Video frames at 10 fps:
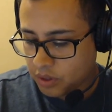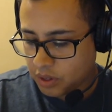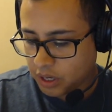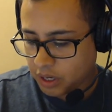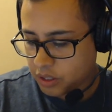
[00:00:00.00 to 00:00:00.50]

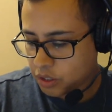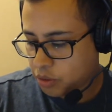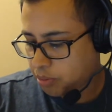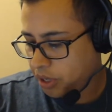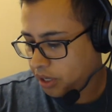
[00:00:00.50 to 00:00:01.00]
like a
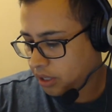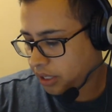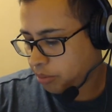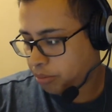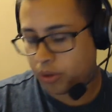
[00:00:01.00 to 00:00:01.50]
speck,
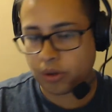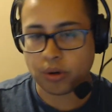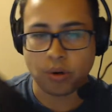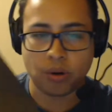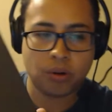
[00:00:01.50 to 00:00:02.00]
like a
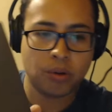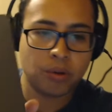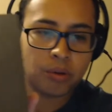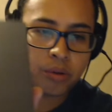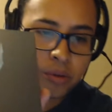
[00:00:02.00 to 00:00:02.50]
pearl.
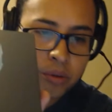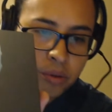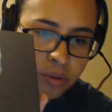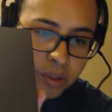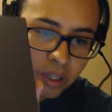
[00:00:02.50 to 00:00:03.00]

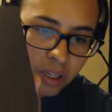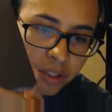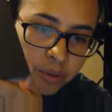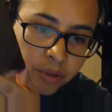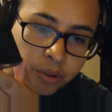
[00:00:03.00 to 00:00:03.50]
Uh,
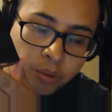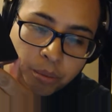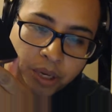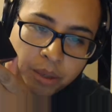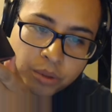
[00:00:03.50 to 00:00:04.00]
you, you won't
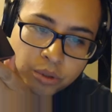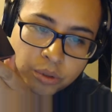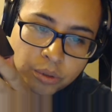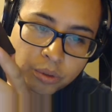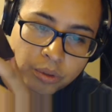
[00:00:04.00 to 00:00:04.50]
be able
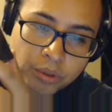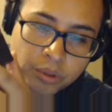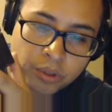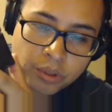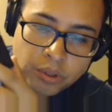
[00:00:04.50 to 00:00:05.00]
to
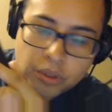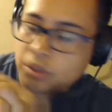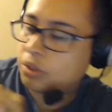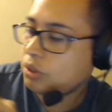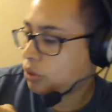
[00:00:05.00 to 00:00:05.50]

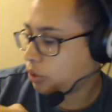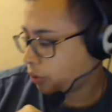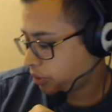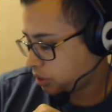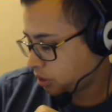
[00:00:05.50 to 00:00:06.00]
to
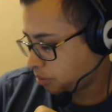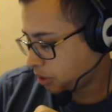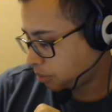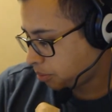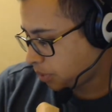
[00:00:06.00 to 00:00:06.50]
notice it, but
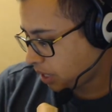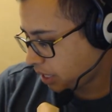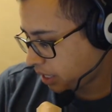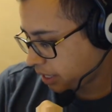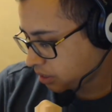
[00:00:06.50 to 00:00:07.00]
the back
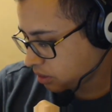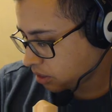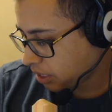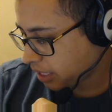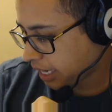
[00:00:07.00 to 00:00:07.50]
has
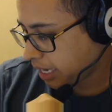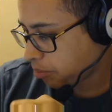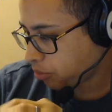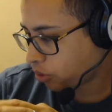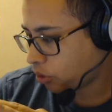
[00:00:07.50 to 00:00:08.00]
like a
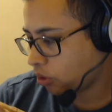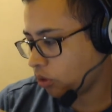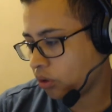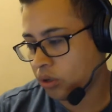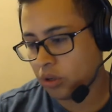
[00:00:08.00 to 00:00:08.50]

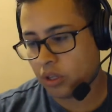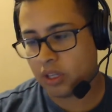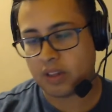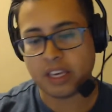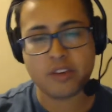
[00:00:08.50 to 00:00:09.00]
pearl.
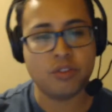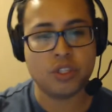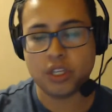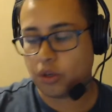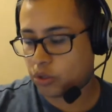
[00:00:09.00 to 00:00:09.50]
Like if you
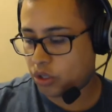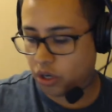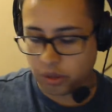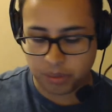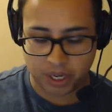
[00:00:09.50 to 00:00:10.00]
see those
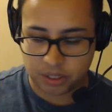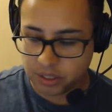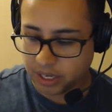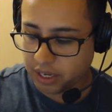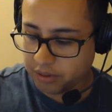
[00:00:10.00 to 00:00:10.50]
car paints,
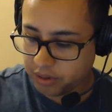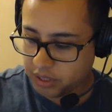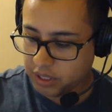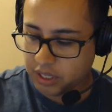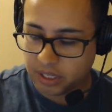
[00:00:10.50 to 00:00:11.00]
they have
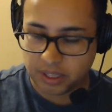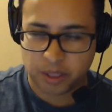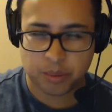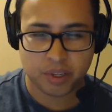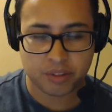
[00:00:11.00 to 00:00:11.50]
a little
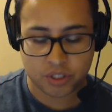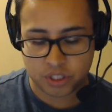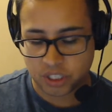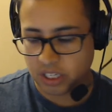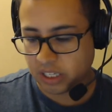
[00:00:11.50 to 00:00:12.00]
bit of a
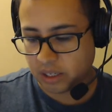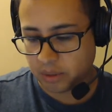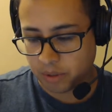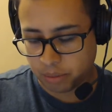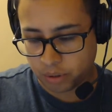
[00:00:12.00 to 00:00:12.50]
sheen, like a,
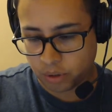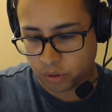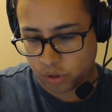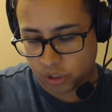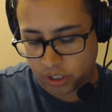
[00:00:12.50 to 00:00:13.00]
a pearl
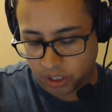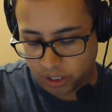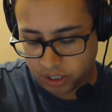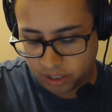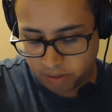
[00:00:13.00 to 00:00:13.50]
sheen on it.